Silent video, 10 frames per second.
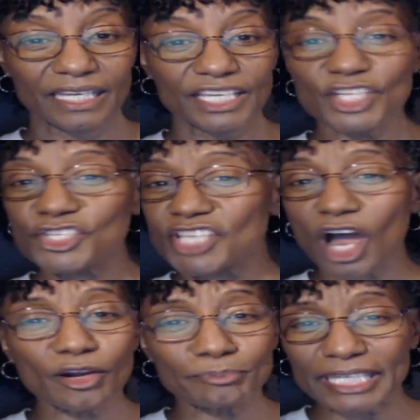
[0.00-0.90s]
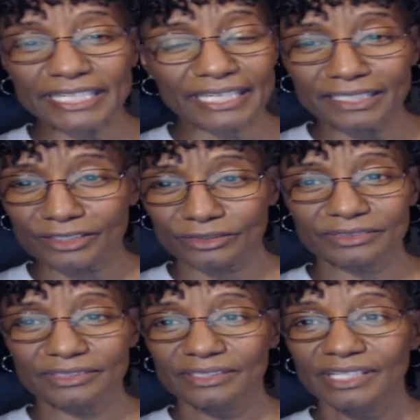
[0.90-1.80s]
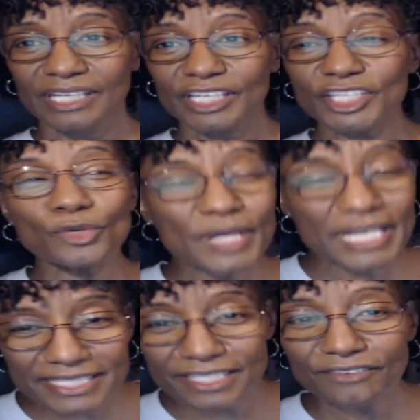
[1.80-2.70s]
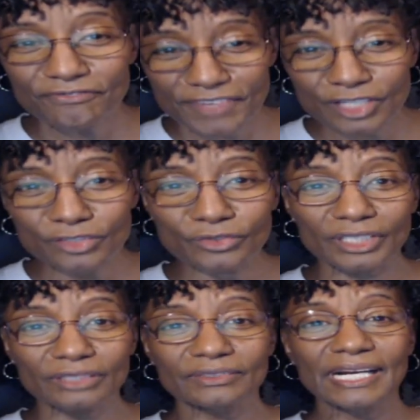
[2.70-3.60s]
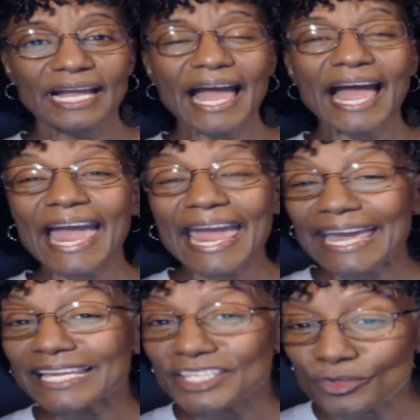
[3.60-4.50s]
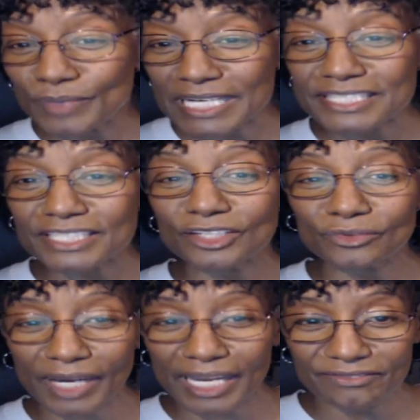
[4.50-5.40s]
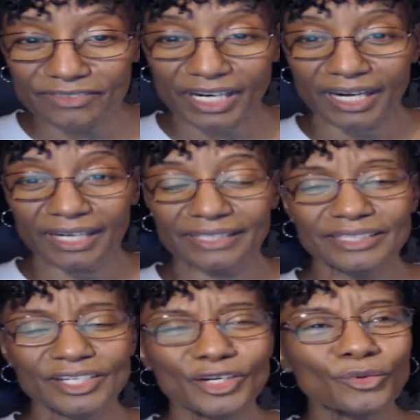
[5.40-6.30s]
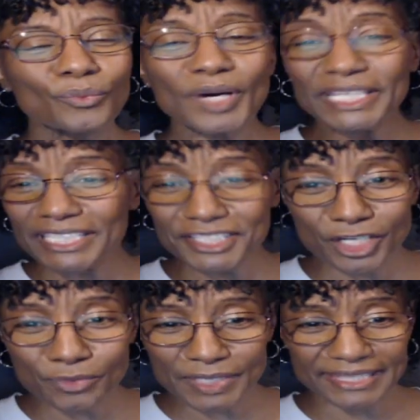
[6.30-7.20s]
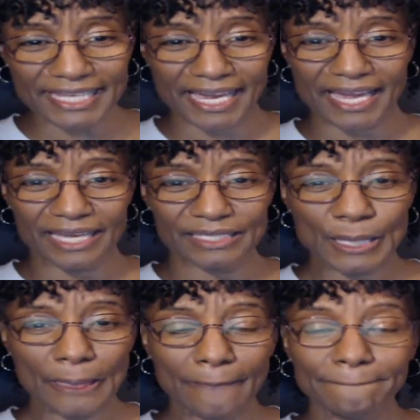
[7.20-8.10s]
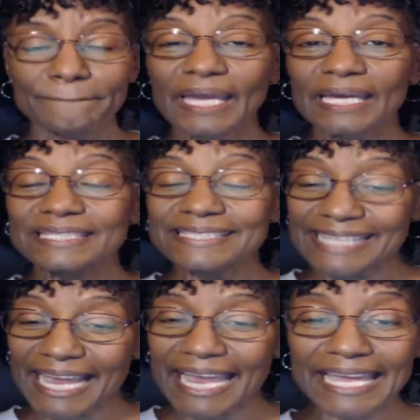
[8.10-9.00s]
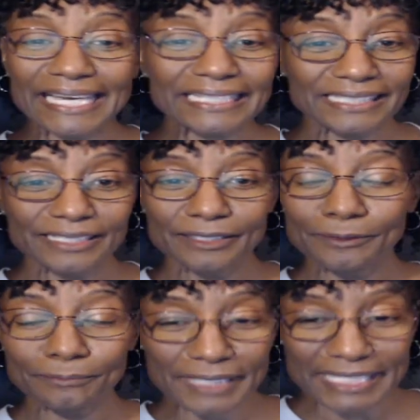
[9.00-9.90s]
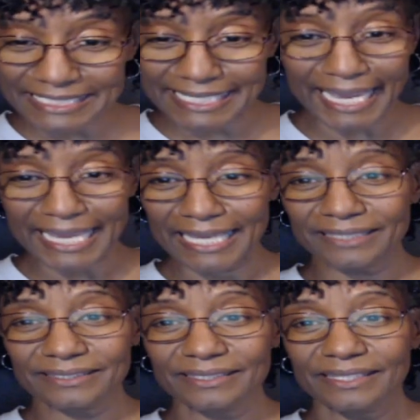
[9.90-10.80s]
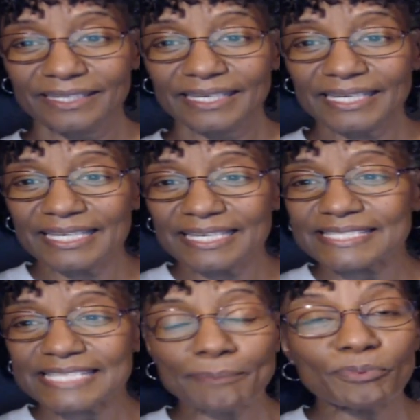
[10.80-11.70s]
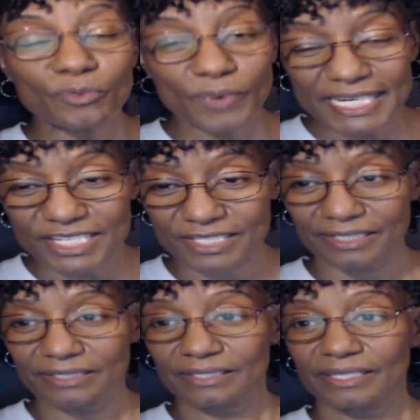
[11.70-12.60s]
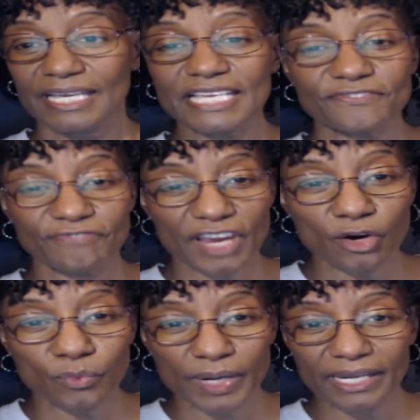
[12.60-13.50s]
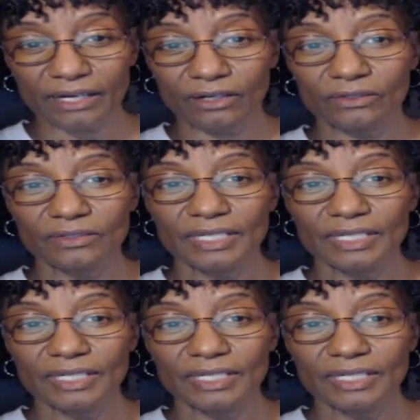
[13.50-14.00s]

You saw him be killed. You went to the funeral and you went to the graveyard. What do you do with that? Dead means dead. It's separation. It's farewell.